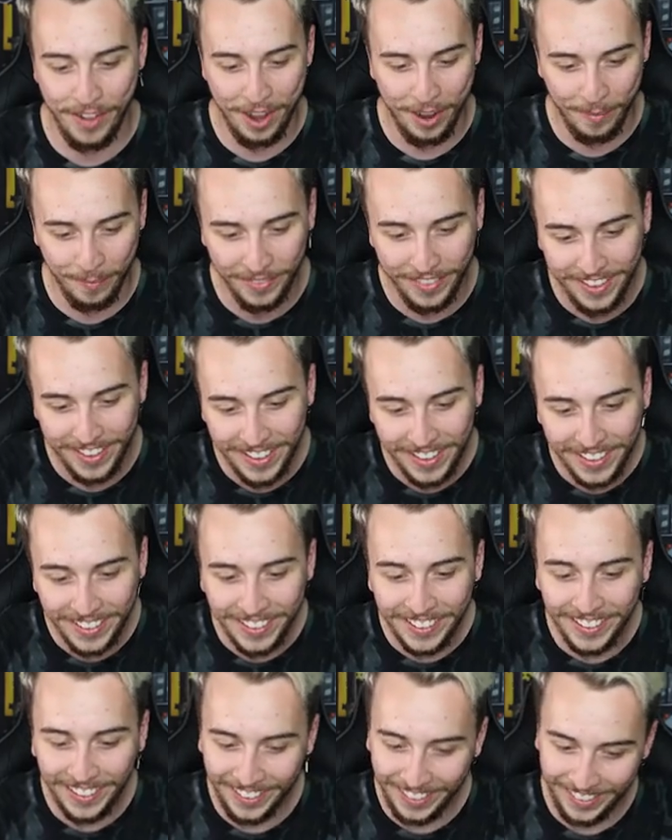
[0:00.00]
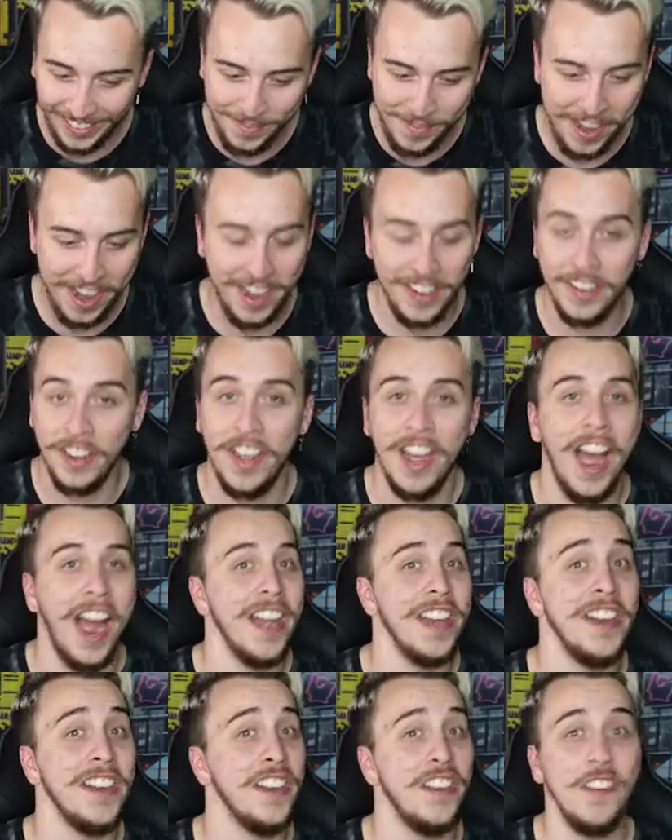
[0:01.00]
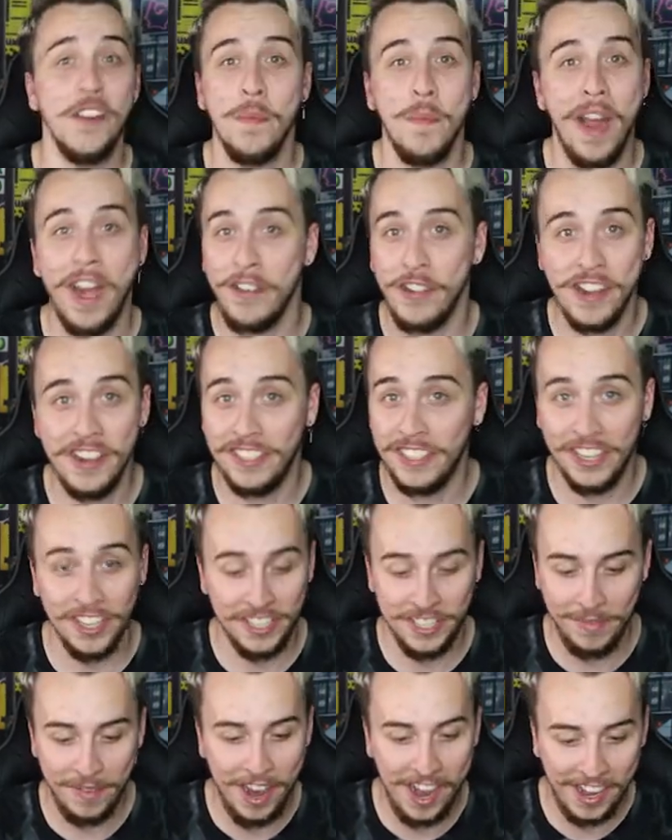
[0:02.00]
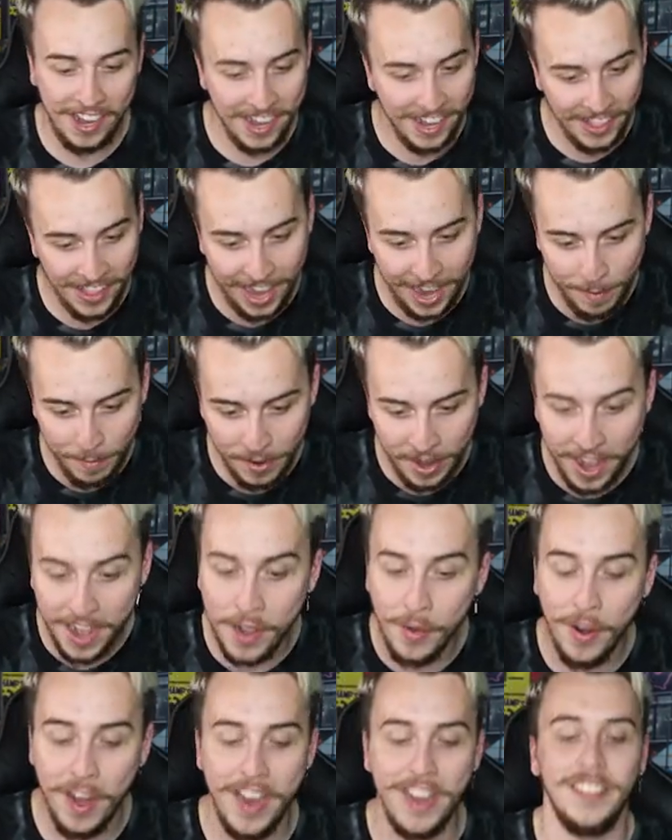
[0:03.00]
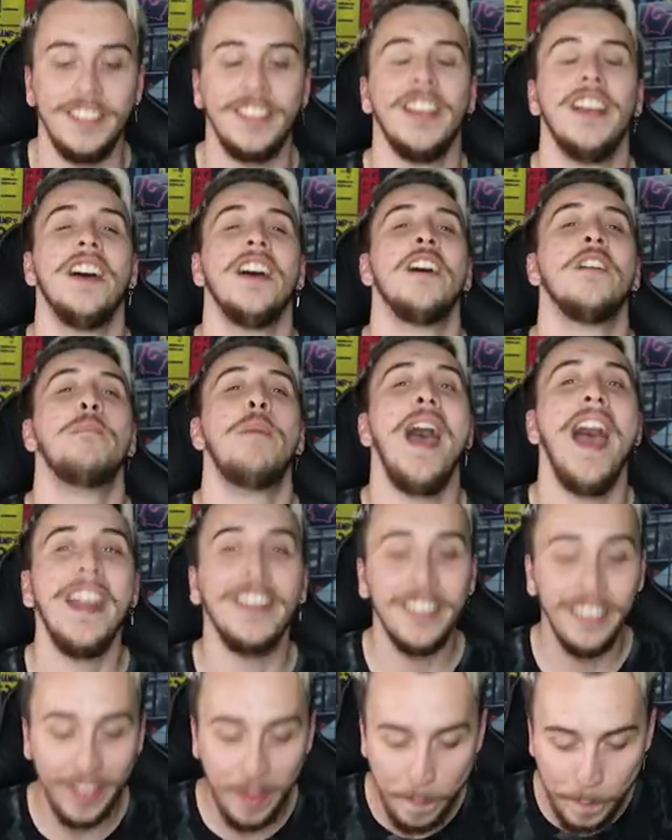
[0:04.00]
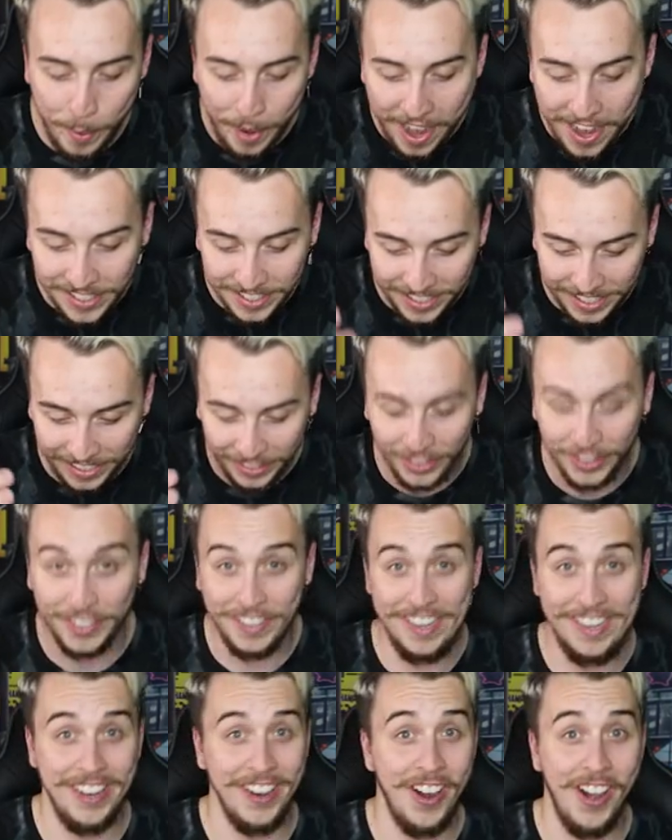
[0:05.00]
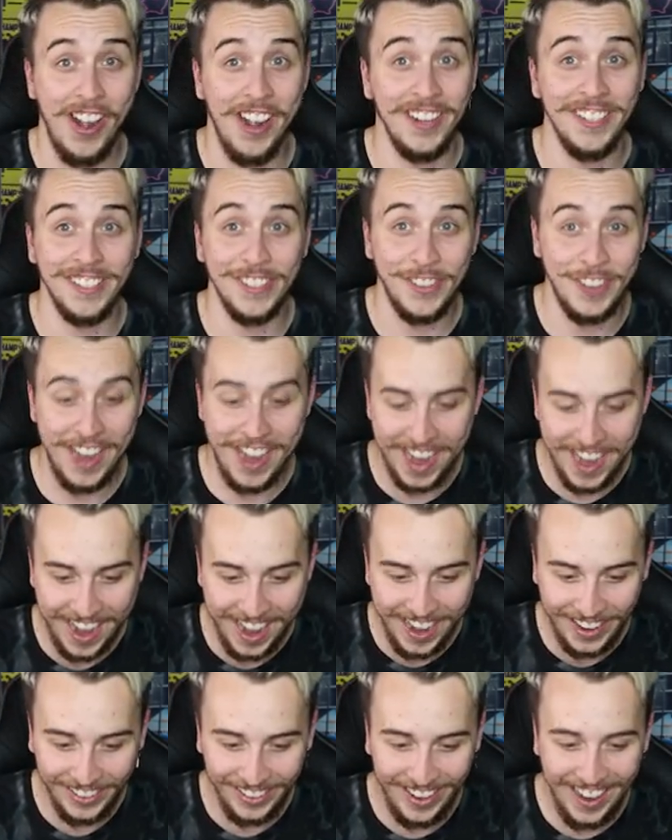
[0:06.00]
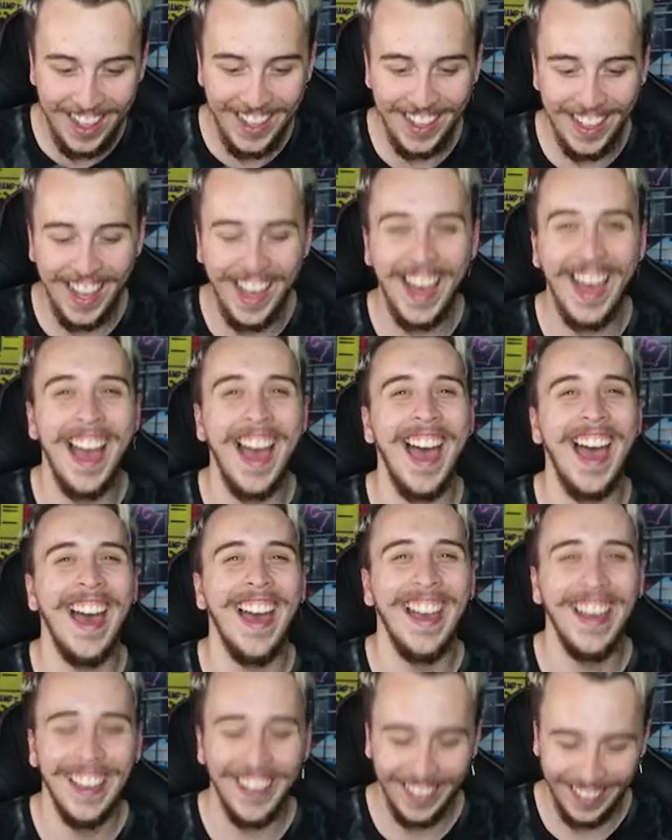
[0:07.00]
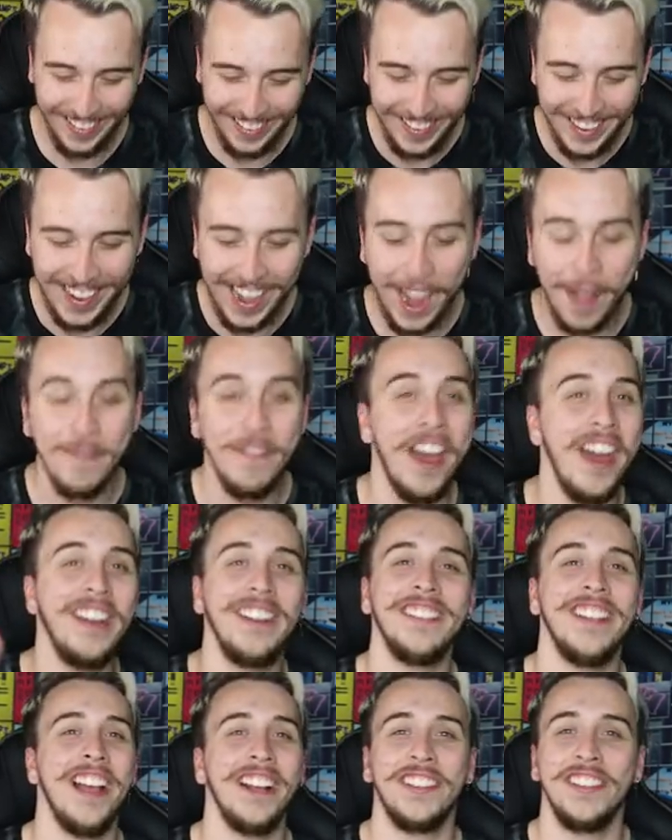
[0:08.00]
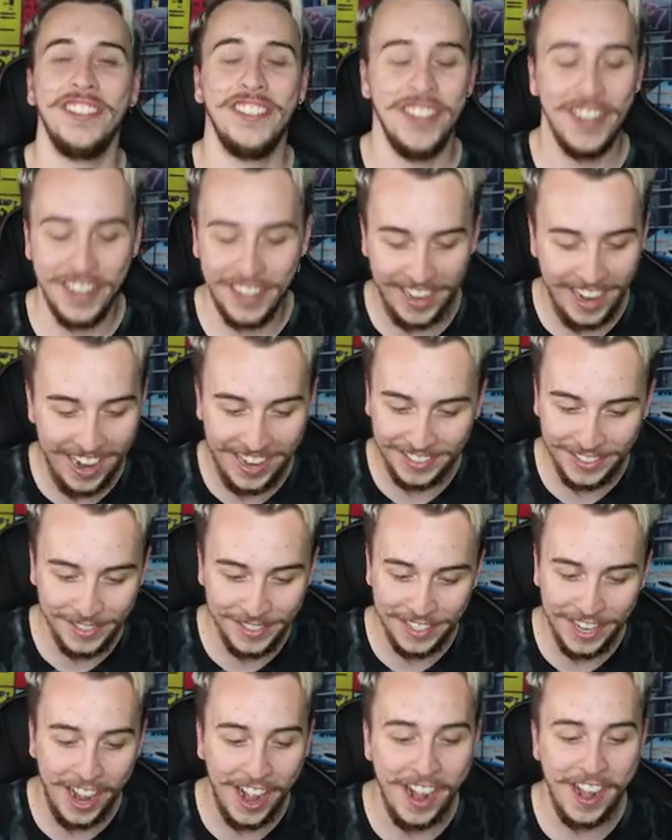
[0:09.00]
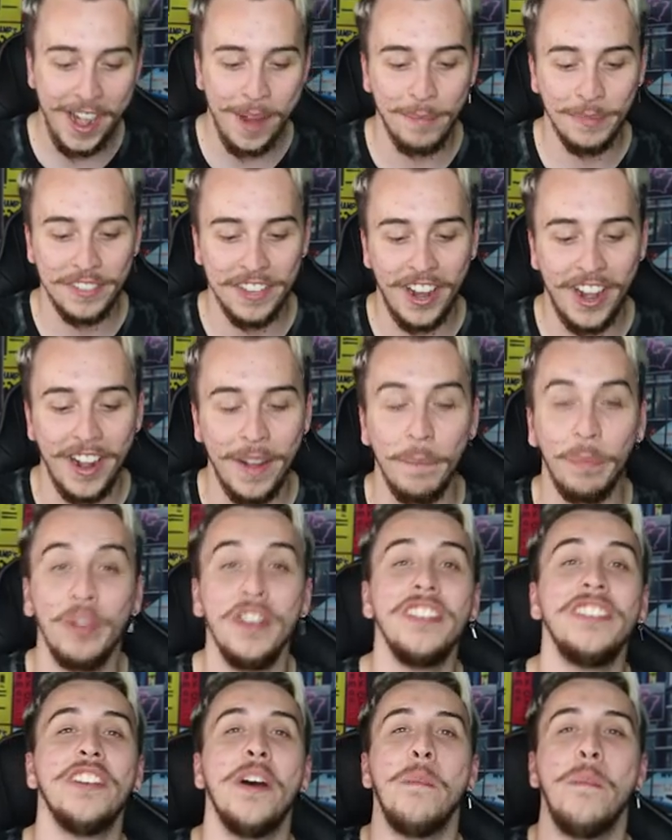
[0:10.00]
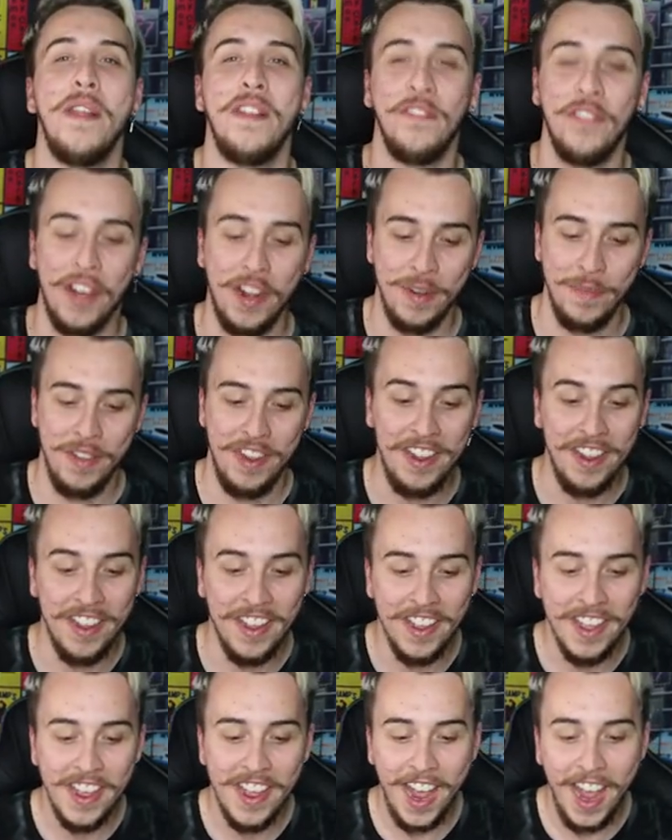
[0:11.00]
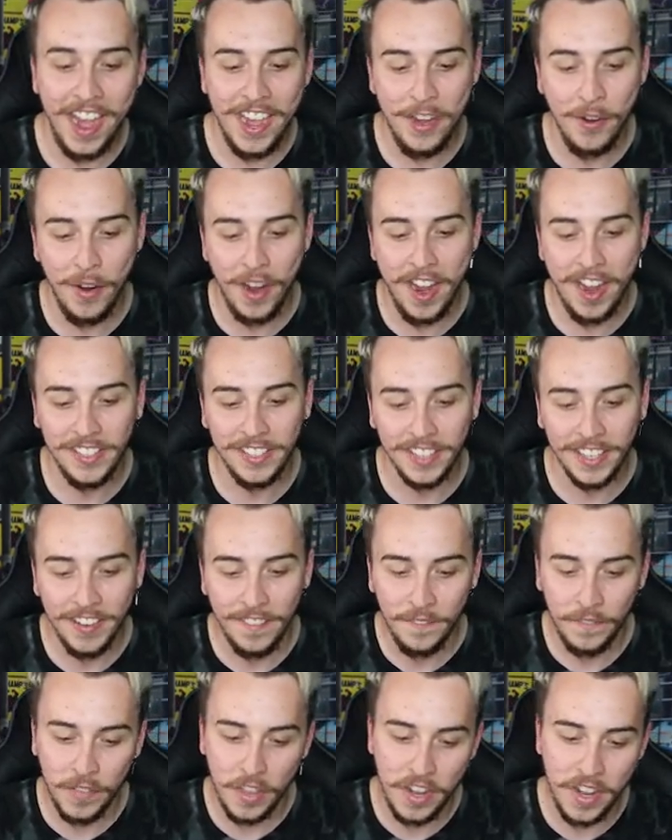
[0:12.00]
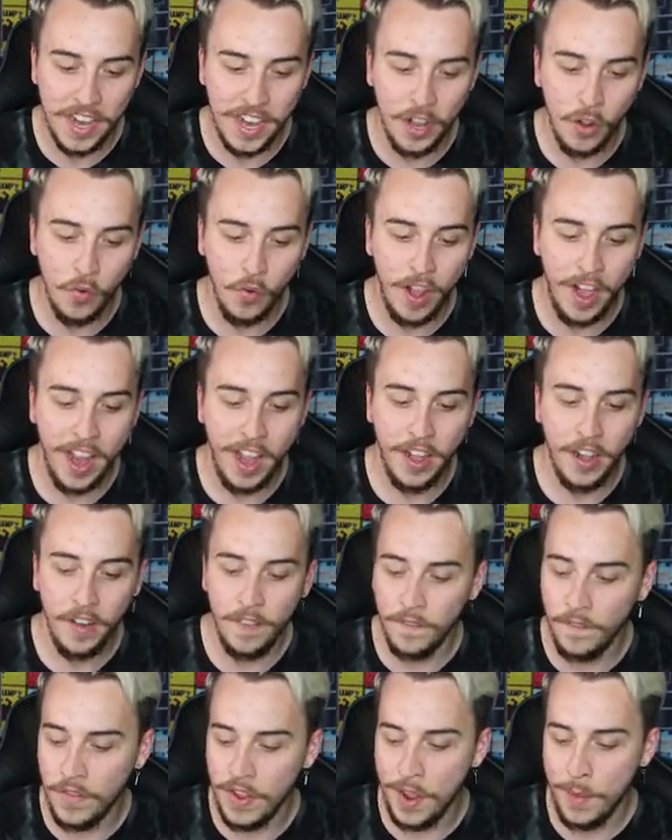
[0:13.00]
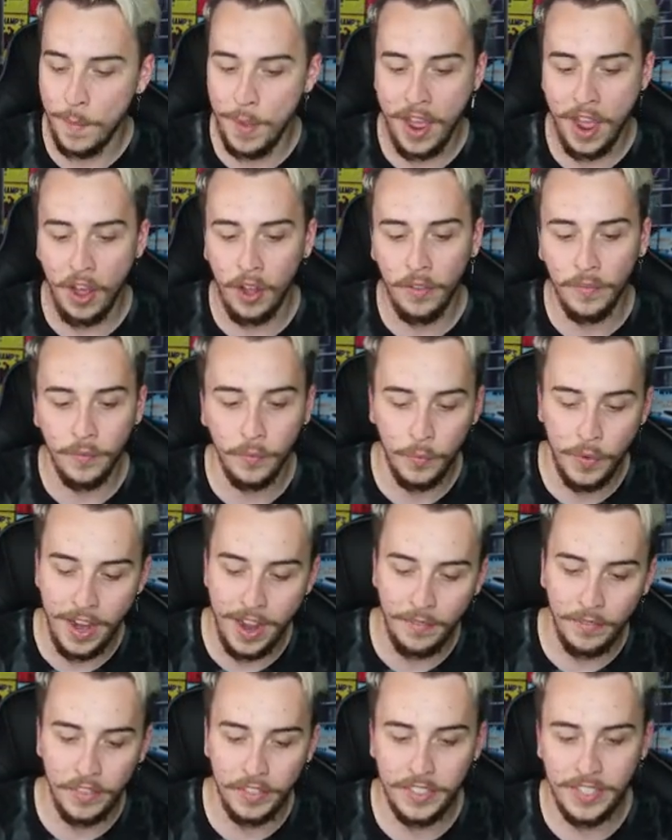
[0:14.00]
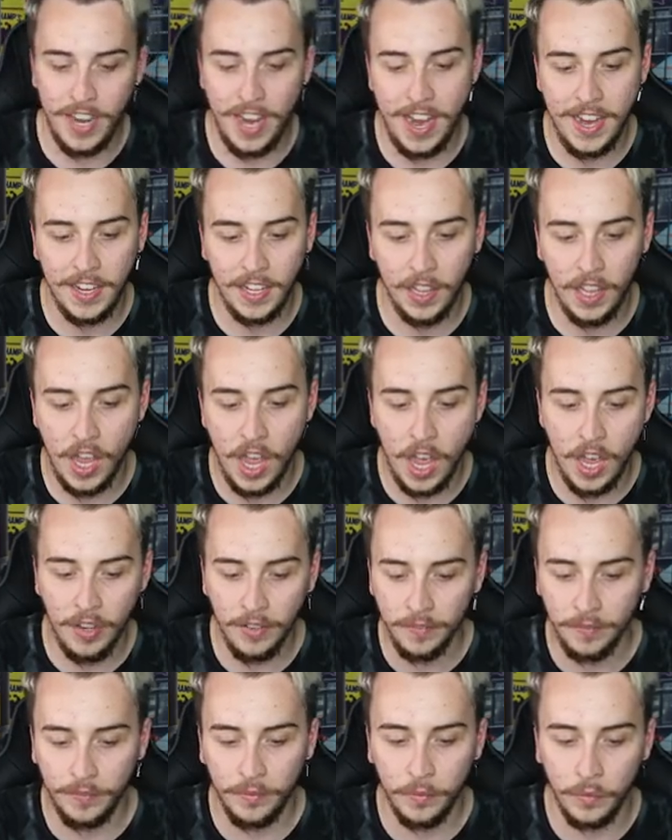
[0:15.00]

realm. Oh man, I need to do my research, I'm not gonna lie. But anyways, back to the basic looking cards, okay? I don't, I'm not exactly sure guys, I'm sorry, I'm sorry. Please don't make fun of me. Anyways, the Nidoran female, we have the Tangela.